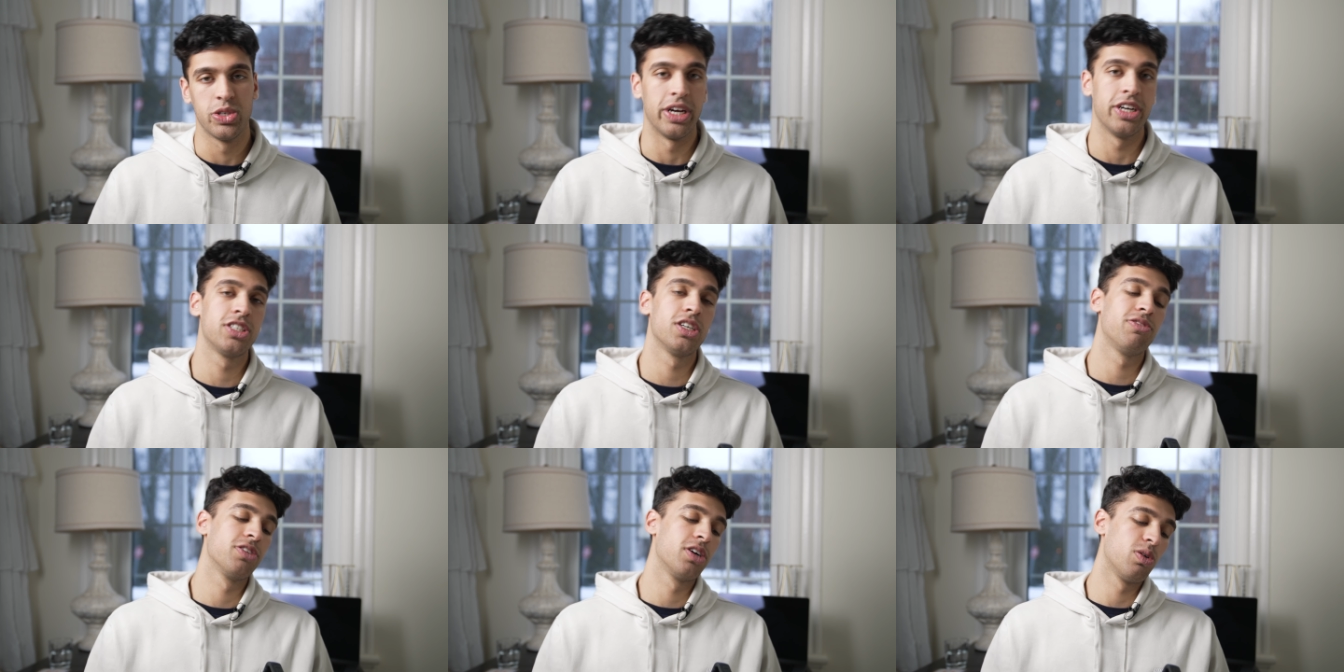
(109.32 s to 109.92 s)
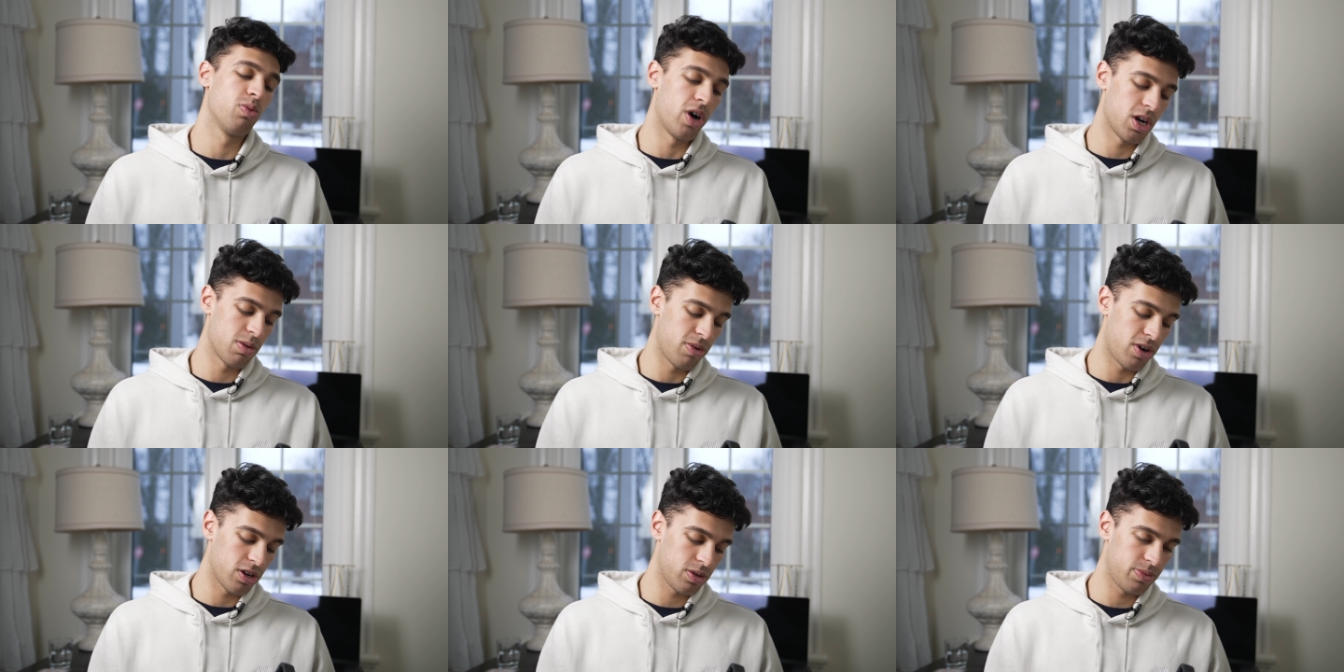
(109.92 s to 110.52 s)
So get yourself a good water
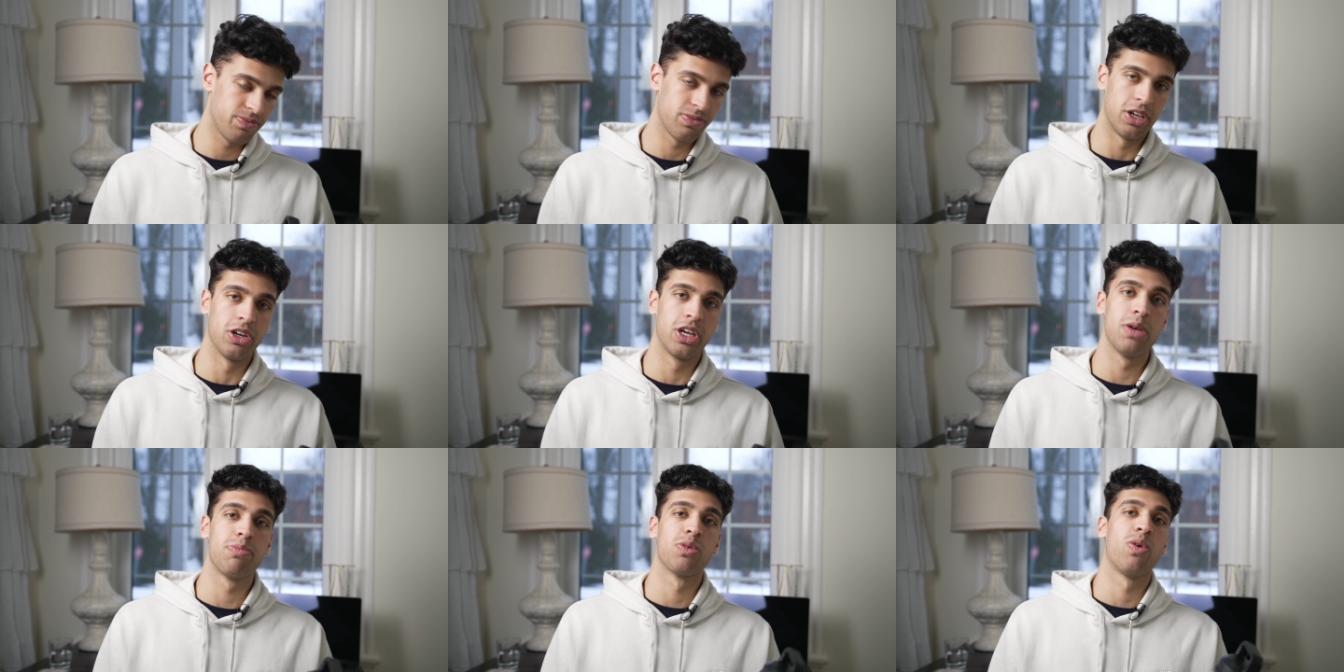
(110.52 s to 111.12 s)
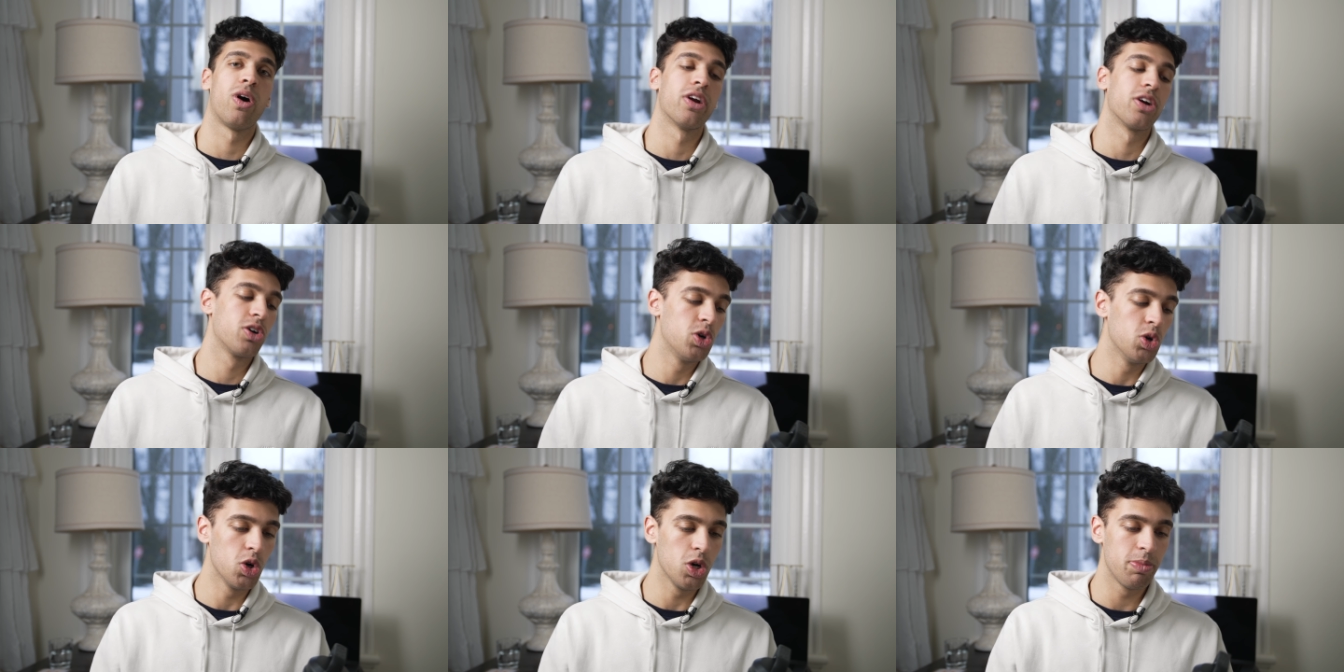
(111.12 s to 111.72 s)
bottle. It'll keep your water
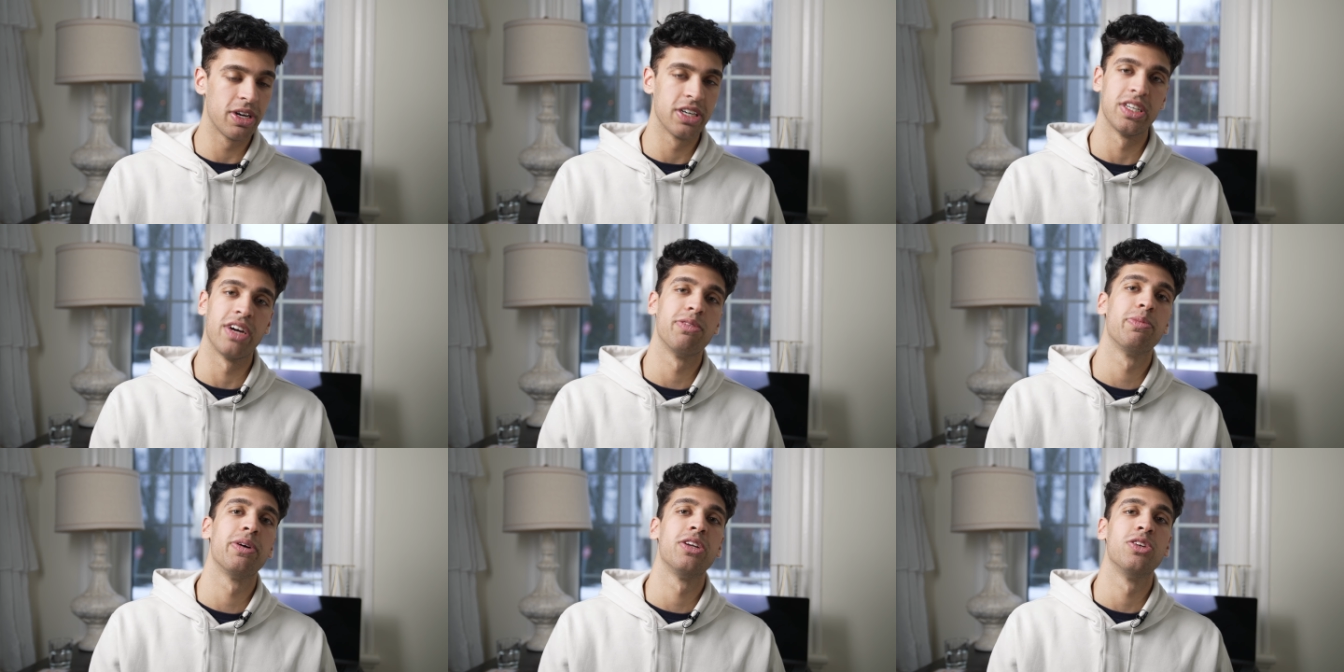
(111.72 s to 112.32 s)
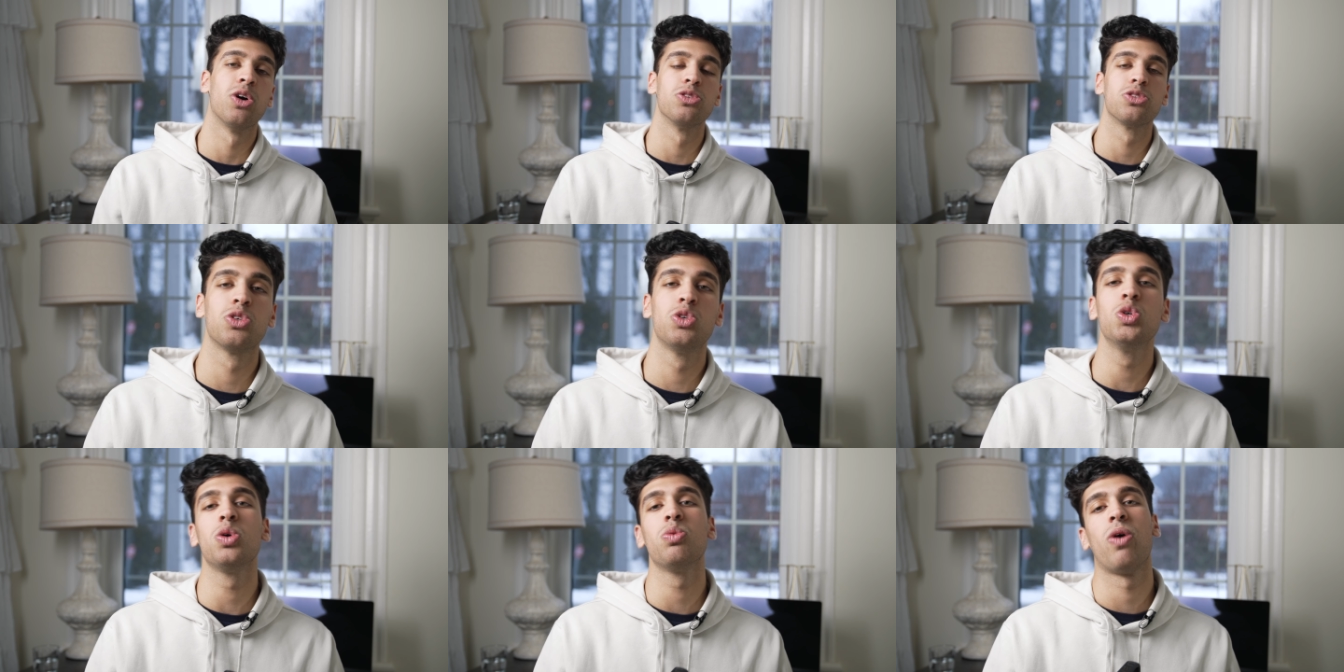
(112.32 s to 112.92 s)
cool because everybody knows
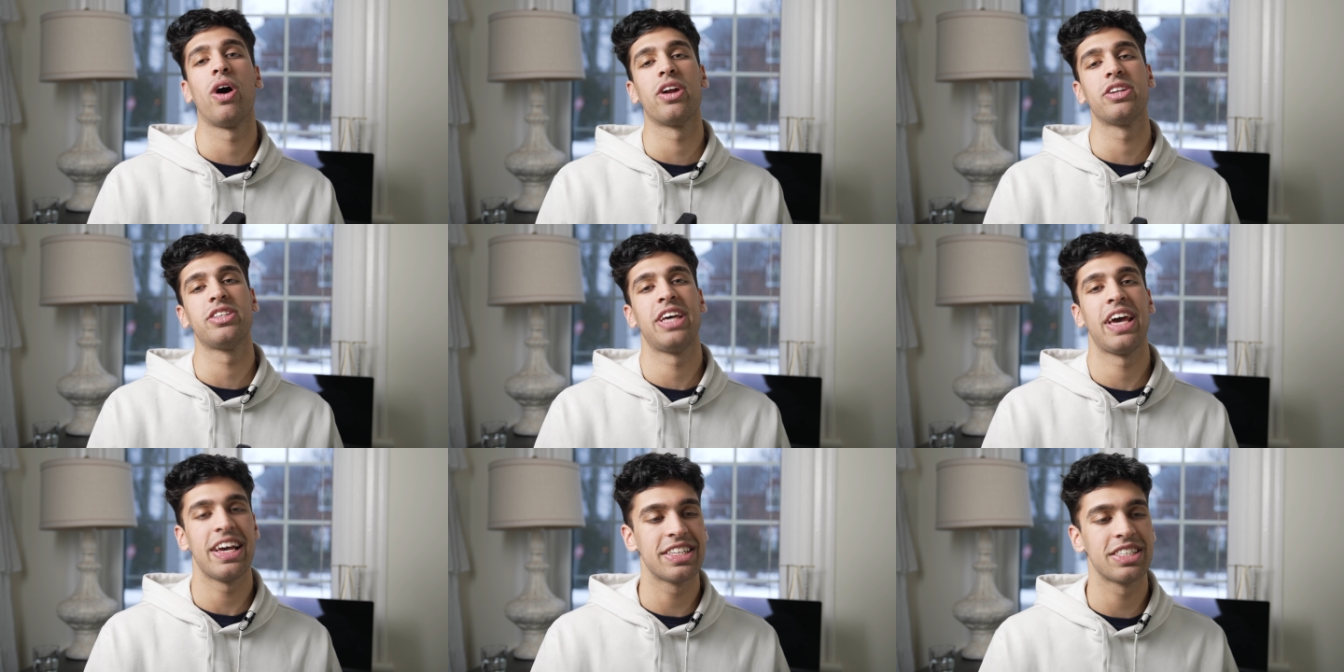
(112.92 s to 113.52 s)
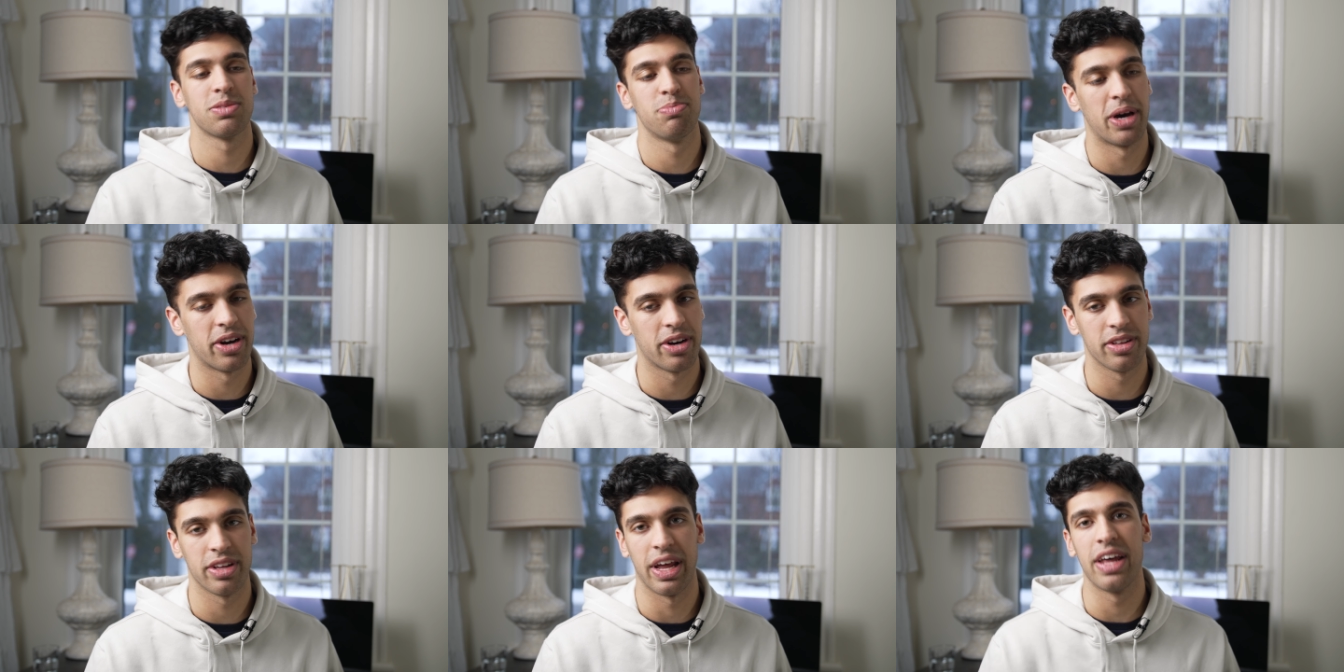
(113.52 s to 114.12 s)
cool water tastes better than